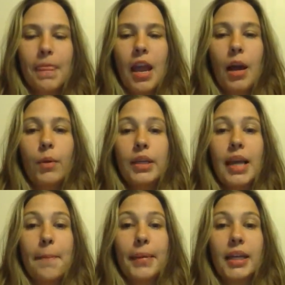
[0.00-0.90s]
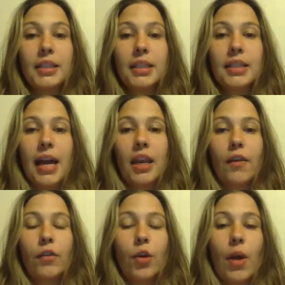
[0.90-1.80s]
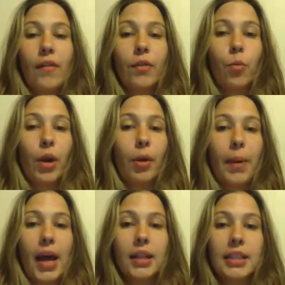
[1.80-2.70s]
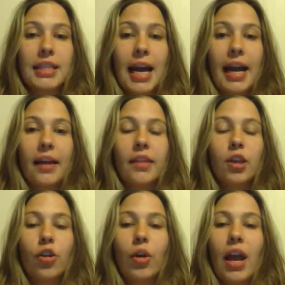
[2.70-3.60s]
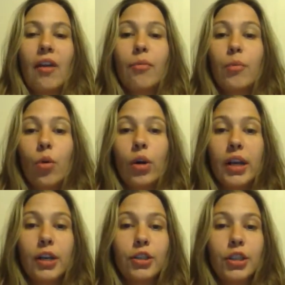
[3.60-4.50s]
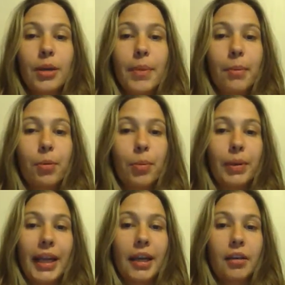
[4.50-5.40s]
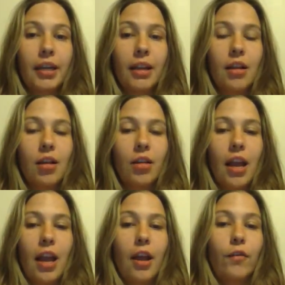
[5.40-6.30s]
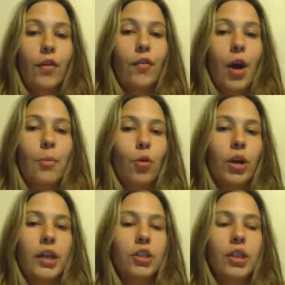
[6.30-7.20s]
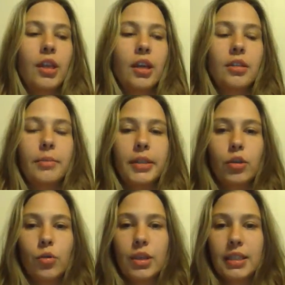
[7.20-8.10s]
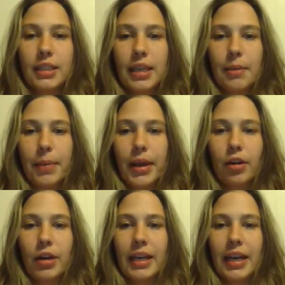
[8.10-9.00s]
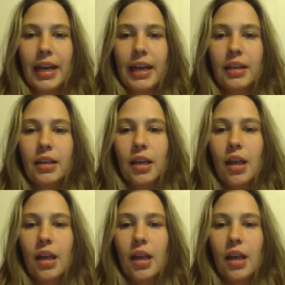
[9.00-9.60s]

And what that means is that if you have a well-balanced diet, then you're going to have more energy to be able to play all day long. If you've got more energy, that also means you're going to sleep better at night.